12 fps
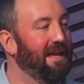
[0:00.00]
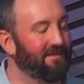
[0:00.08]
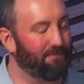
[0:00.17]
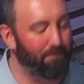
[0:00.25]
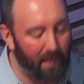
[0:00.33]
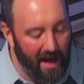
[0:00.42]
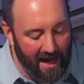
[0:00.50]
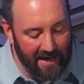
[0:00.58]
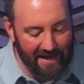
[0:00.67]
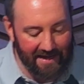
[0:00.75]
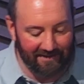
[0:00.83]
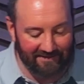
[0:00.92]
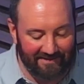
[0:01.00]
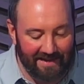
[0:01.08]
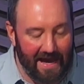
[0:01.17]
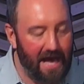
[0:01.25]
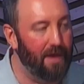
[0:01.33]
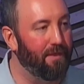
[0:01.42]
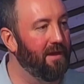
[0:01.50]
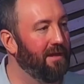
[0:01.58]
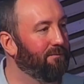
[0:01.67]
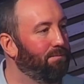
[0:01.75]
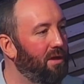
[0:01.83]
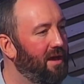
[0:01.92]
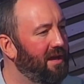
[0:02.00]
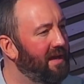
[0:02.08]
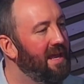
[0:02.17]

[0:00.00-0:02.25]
his body and his death and his blood,